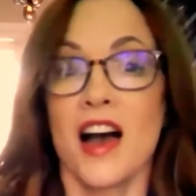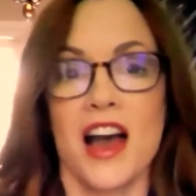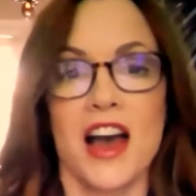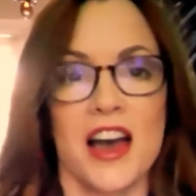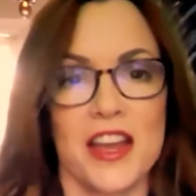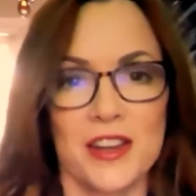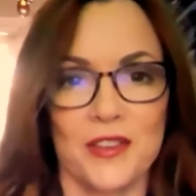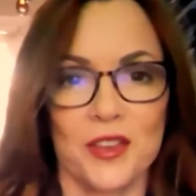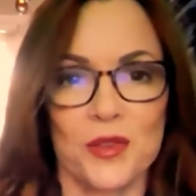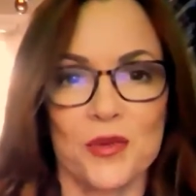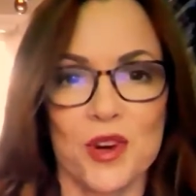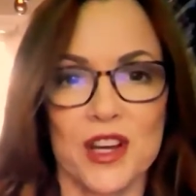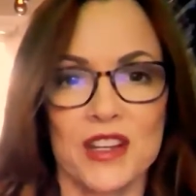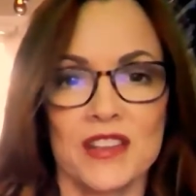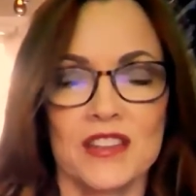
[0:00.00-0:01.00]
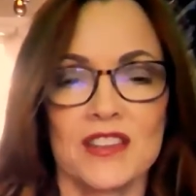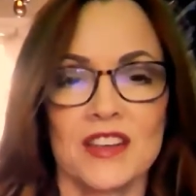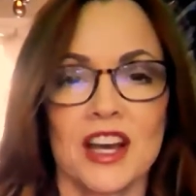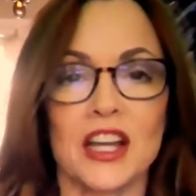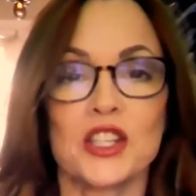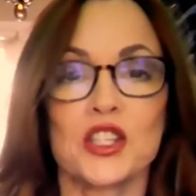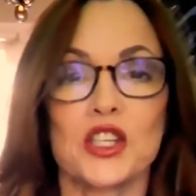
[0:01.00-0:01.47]
Hi everyone.
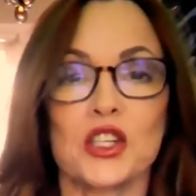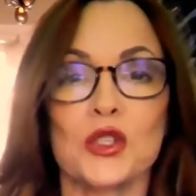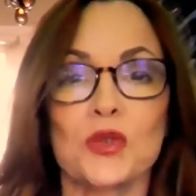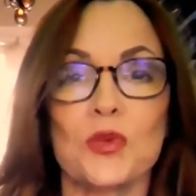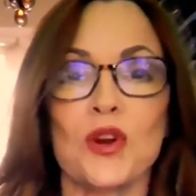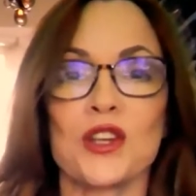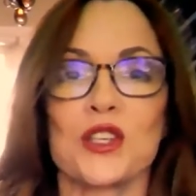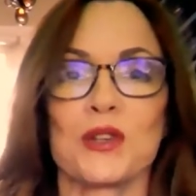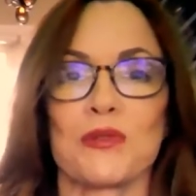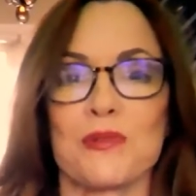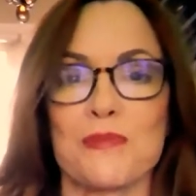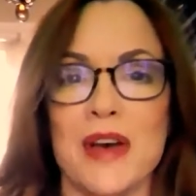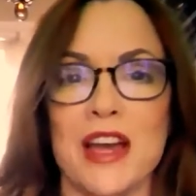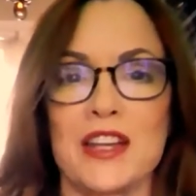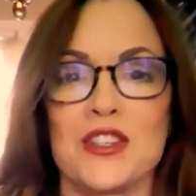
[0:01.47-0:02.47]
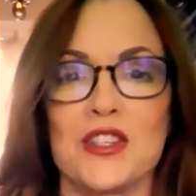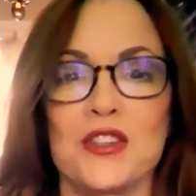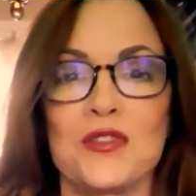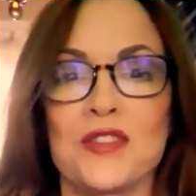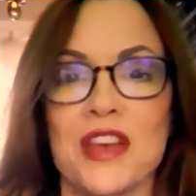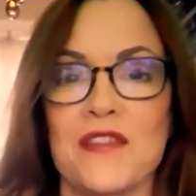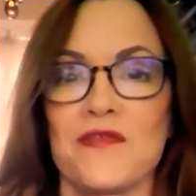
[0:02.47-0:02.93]
I just want to remind you
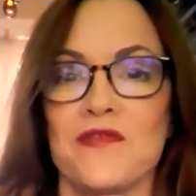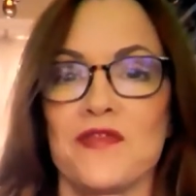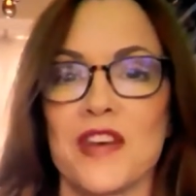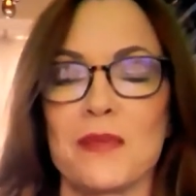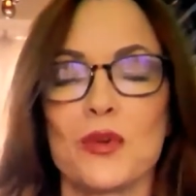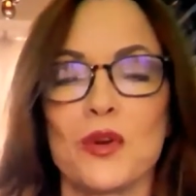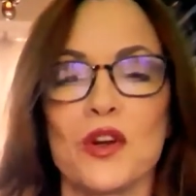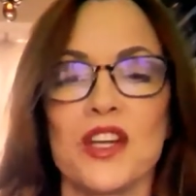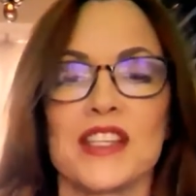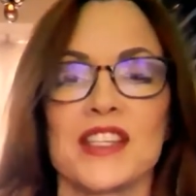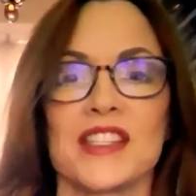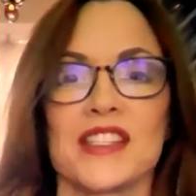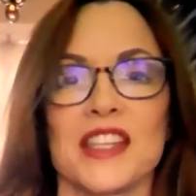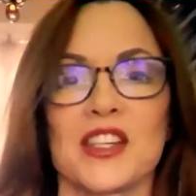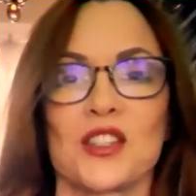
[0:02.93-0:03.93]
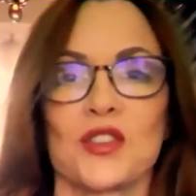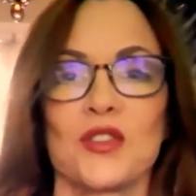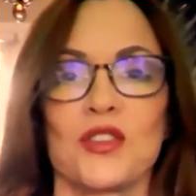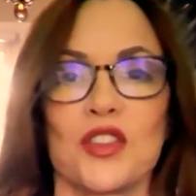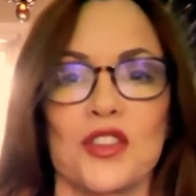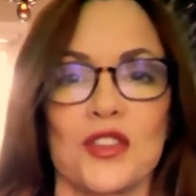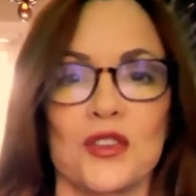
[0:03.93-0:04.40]
that February 6th through
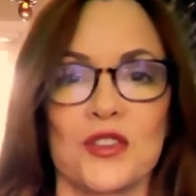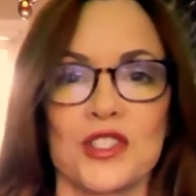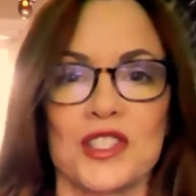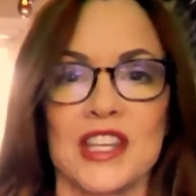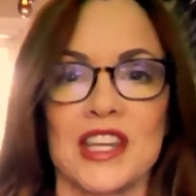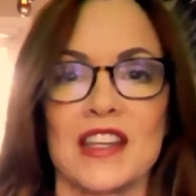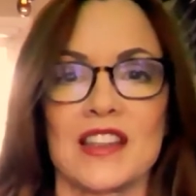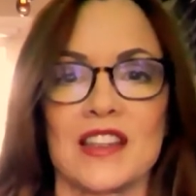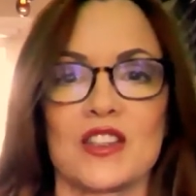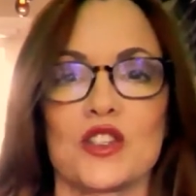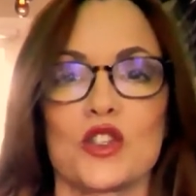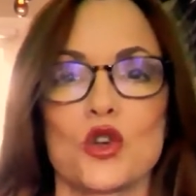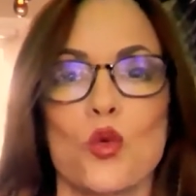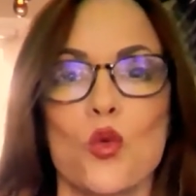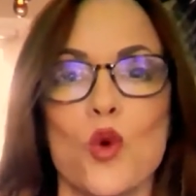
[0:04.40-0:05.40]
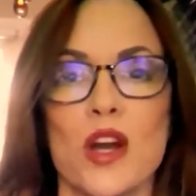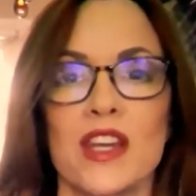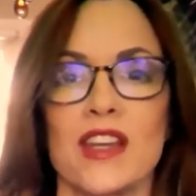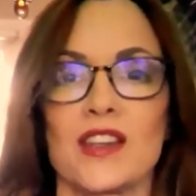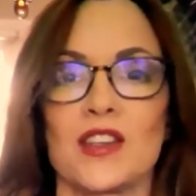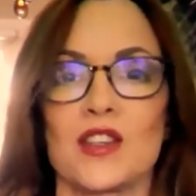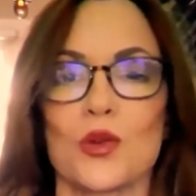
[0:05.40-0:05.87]
the 13th is
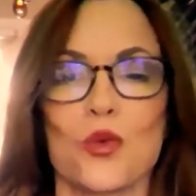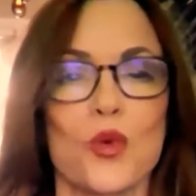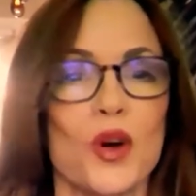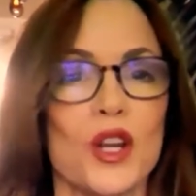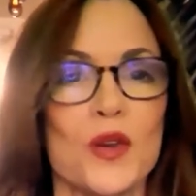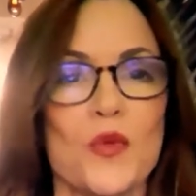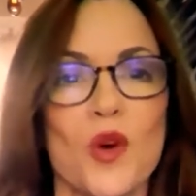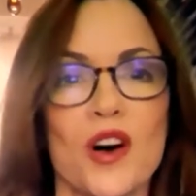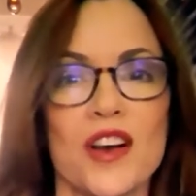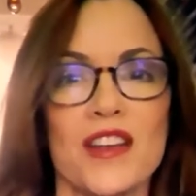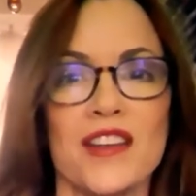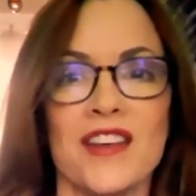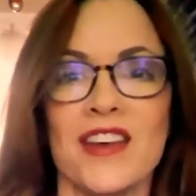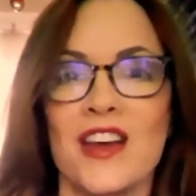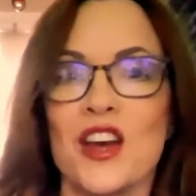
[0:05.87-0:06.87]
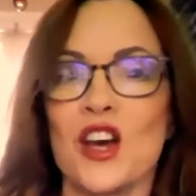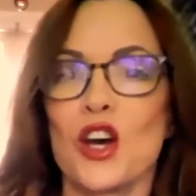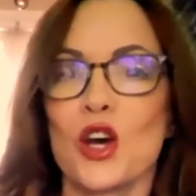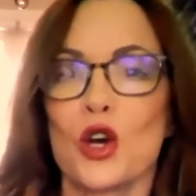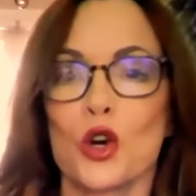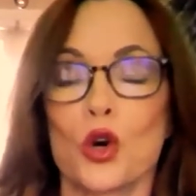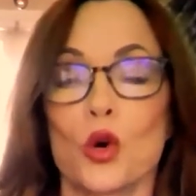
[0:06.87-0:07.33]
2021
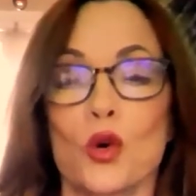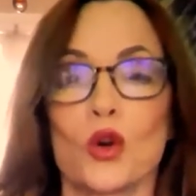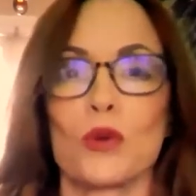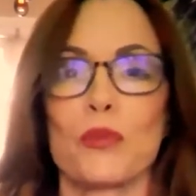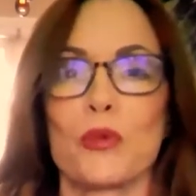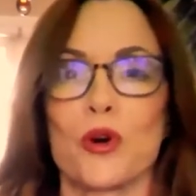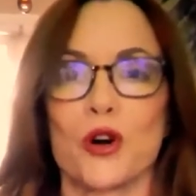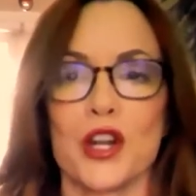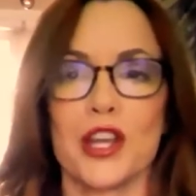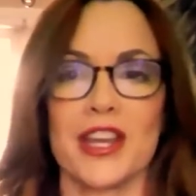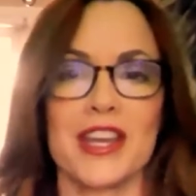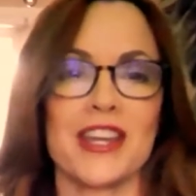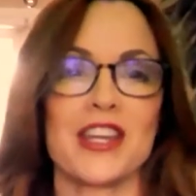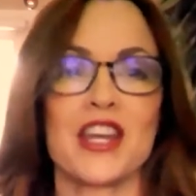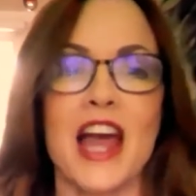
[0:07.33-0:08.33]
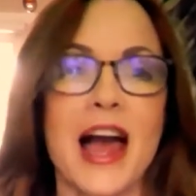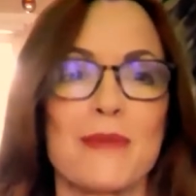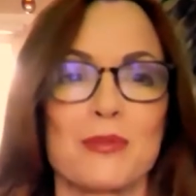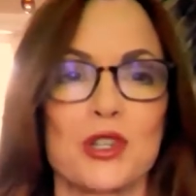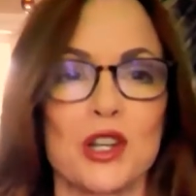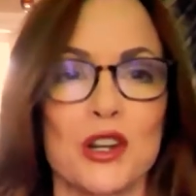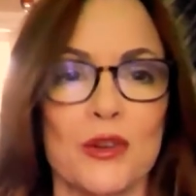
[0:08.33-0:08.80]
Court Reporting and
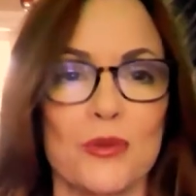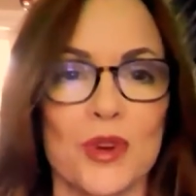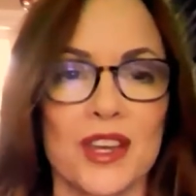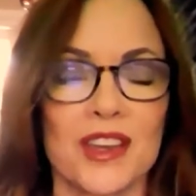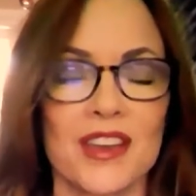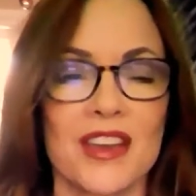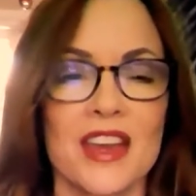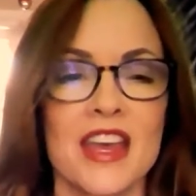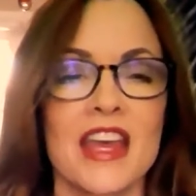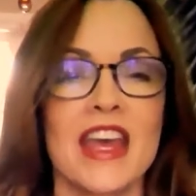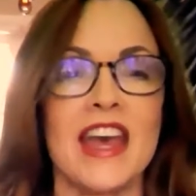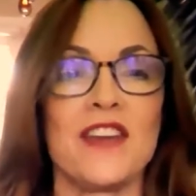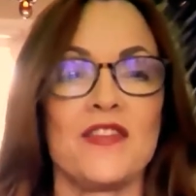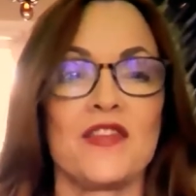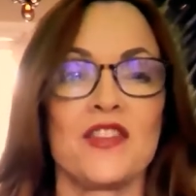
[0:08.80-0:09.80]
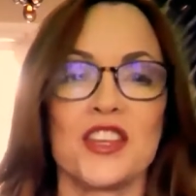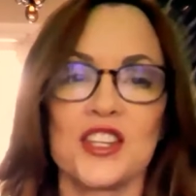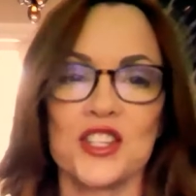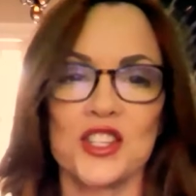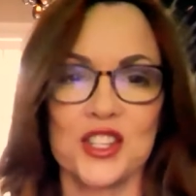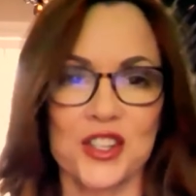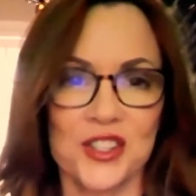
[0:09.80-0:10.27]
Captioning Week. And
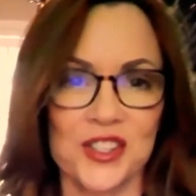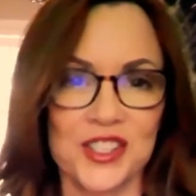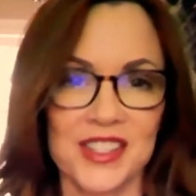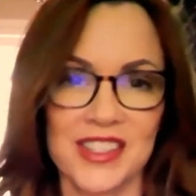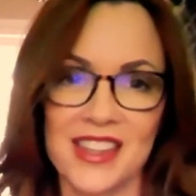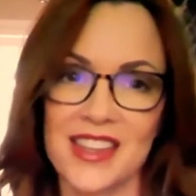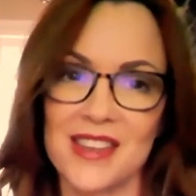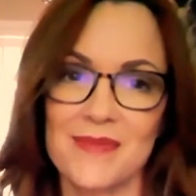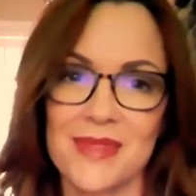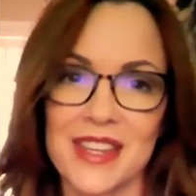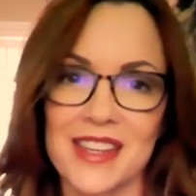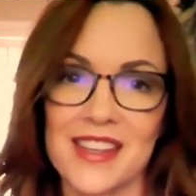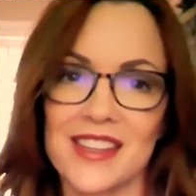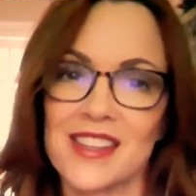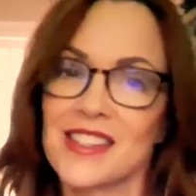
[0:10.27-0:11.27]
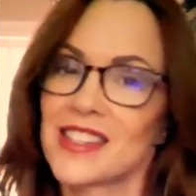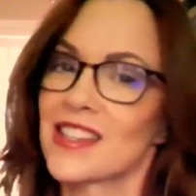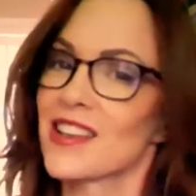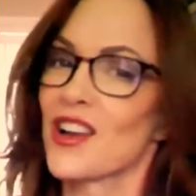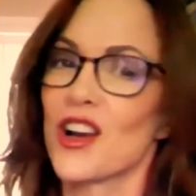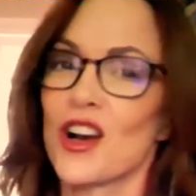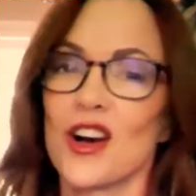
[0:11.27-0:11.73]
this year's theme is
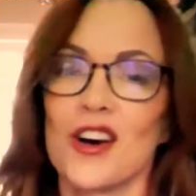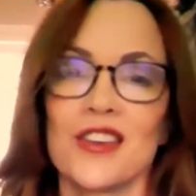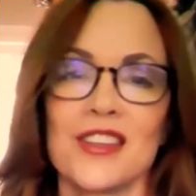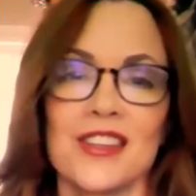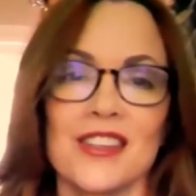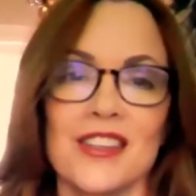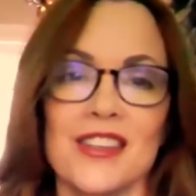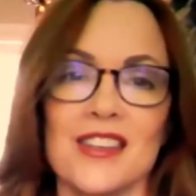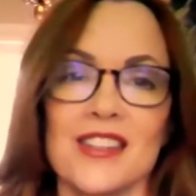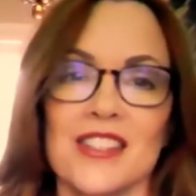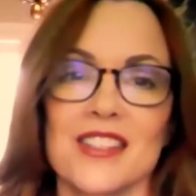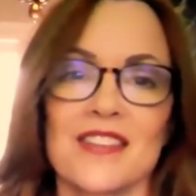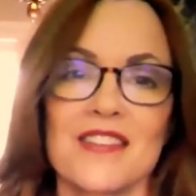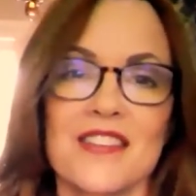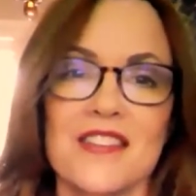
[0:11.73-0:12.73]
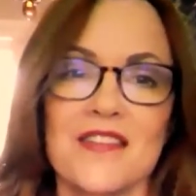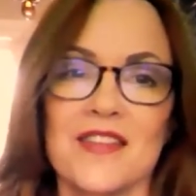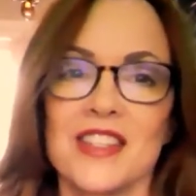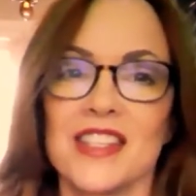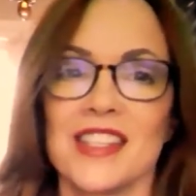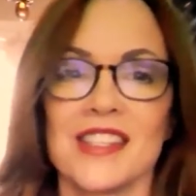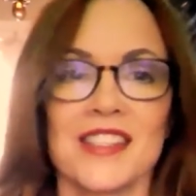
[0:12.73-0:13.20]
All You Need Is Love
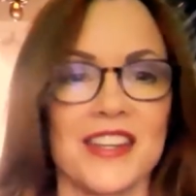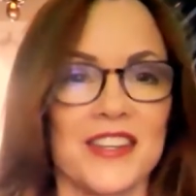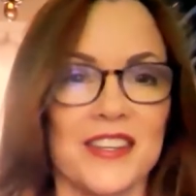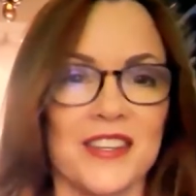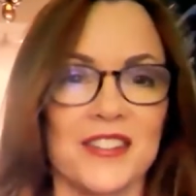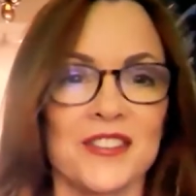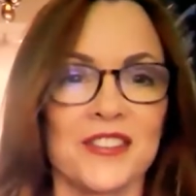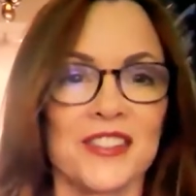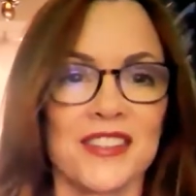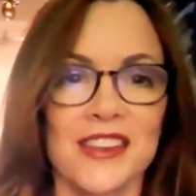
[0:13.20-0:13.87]
and Steno.